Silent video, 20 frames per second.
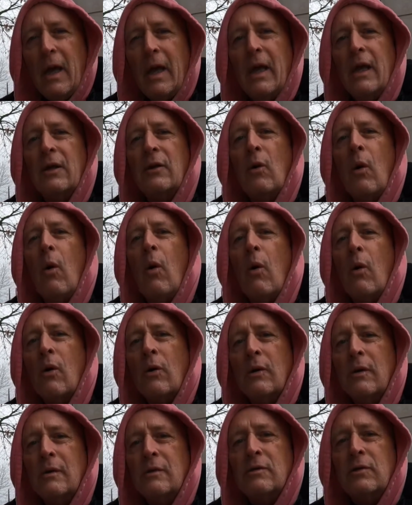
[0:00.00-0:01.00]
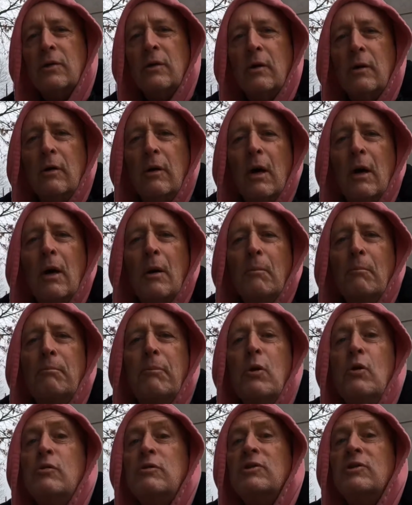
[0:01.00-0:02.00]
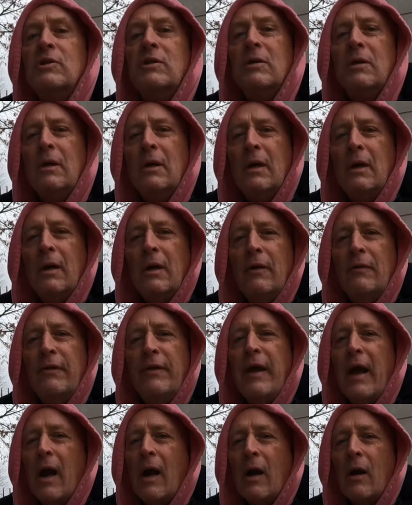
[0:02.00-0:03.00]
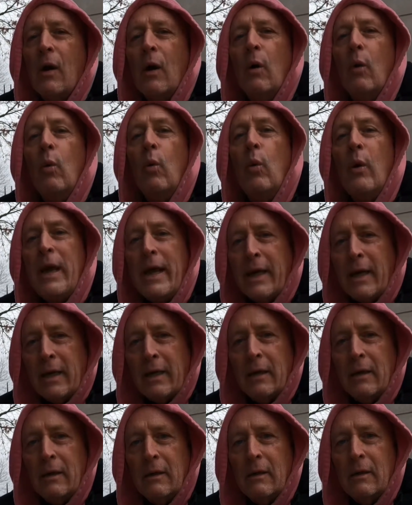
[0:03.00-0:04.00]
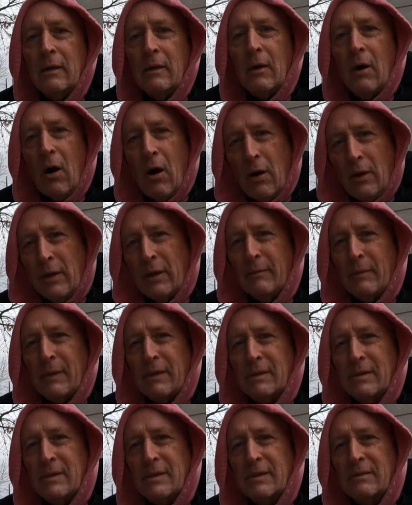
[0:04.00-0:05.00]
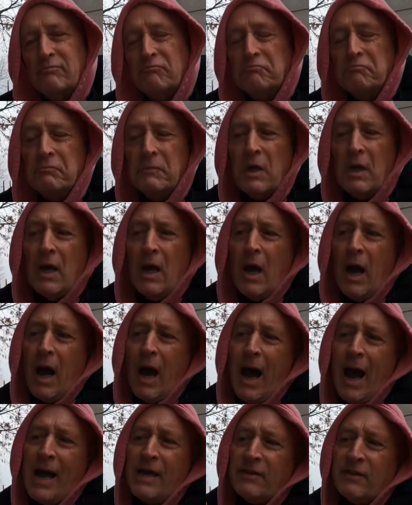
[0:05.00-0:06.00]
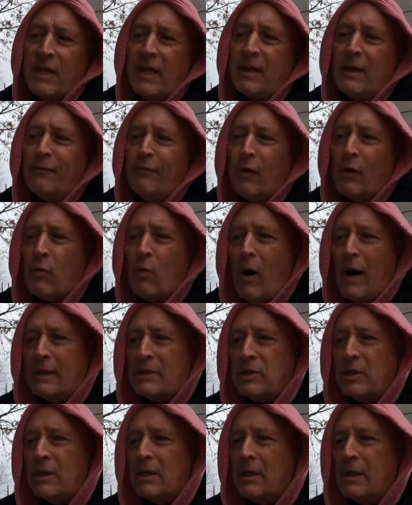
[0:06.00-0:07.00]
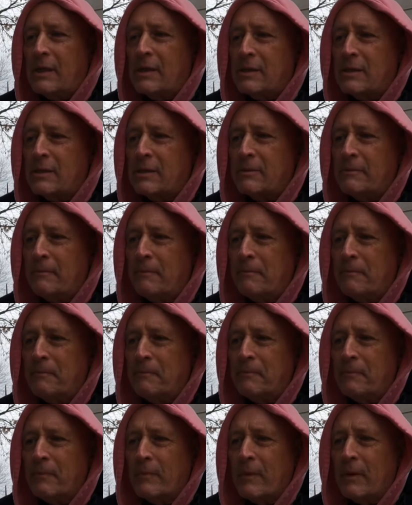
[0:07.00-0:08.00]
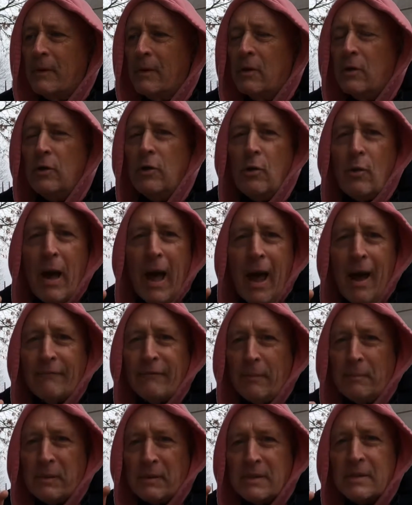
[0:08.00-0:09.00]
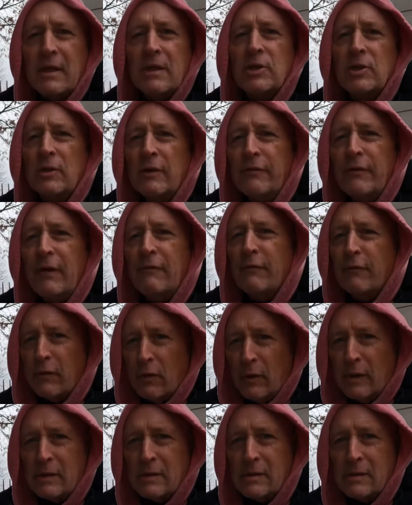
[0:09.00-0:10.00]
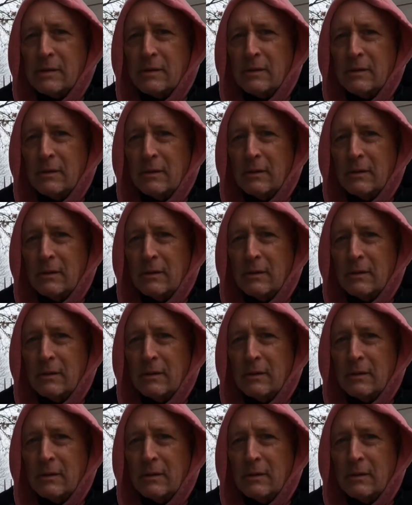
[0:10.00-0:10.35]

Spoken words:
in order to boost their weak arguments. I think if you're watching this, you have a position of influence